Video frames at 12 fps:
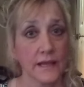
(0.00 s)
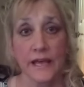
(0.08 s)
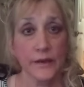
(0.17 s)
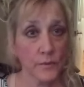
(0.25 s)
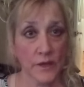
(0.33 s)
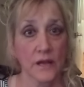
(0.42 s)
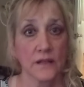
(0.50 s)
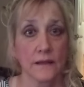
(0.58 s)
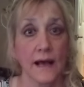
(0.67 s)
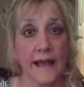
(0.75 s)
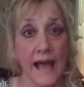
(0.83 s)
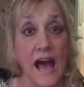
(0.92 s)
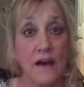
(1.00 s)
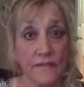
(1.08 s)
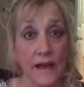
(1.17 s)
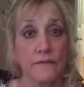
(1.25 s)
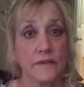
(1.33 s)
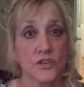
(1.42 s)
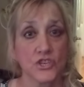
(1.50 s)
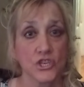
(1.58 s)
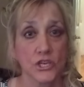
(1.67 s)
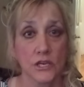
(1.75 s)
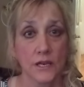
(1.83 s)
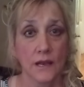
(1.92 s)
anyway, I have that
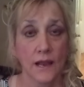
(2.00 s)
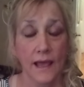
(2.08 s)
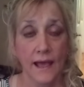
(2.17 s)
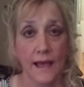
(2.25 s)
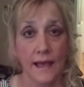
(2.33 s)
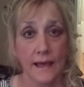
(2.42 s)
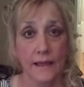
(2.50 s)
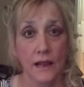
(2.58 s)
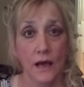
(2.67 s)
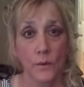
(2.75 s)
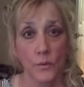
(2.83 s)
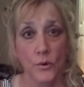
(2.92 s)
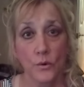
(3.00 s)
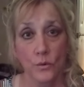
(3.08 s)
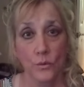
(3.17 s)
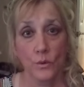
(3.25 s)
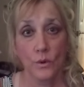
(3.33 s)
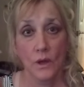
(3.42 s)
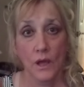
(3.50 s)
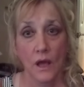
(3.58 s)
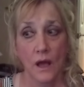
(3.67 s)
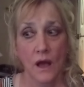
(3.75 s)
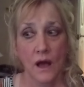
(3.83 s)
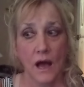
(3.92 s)
vision, and
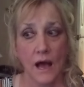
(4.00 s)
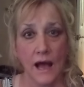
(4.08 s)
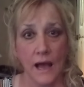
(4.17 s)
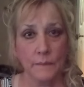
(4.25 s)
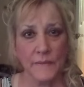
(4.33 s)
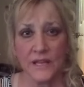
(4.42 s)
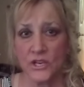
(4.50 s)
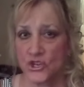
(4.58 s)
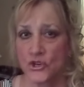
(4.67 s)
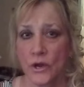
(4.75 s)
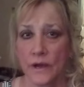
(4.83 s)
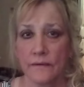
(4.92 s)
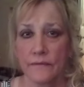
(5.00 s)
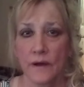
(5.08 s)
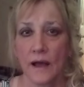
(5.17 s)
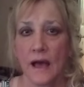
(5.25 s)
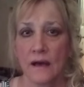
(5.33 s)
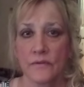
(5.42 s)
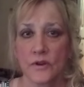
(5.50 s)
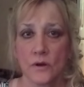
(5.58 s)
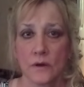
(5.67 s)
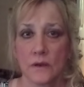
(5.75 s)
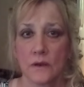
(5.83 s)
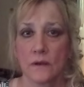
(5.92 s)
I'm not sure I have it
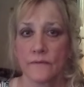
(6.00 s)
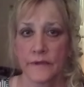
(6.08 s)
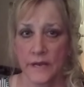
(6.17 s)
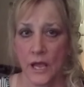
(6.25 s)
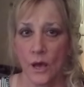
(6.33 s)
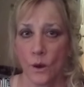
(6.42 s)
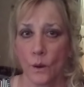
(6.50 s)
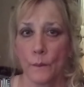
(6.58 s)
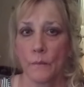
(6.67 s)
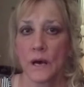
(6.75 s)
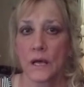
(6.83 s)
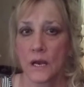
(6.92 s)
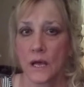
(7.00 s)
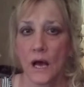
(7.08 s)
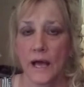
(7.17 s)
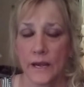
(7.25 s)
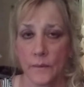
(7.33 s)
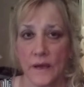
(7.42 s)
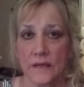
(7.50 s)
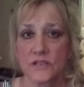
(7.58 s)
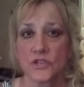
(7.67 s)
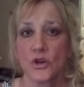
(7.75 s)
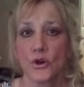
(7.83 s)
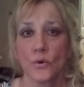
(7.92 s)
on video, but anyway,
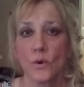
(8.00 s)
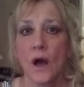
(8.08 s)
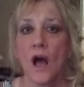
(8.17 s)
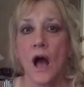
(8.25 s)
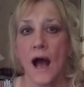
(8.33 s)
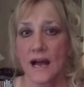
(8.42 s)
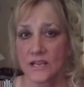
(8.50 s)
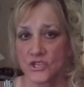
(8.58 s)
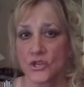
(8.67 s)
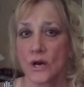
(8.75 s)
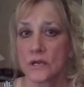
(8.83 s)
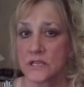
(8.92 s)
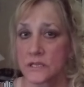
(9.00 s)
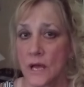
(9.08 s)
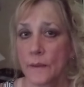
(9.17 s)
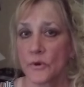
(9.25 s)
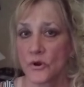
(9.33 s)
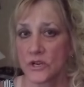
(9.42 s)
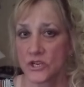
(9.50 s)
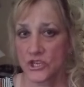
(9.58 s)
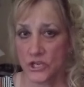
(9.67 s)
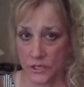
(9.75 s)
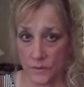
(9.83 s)
so I saw Summer, and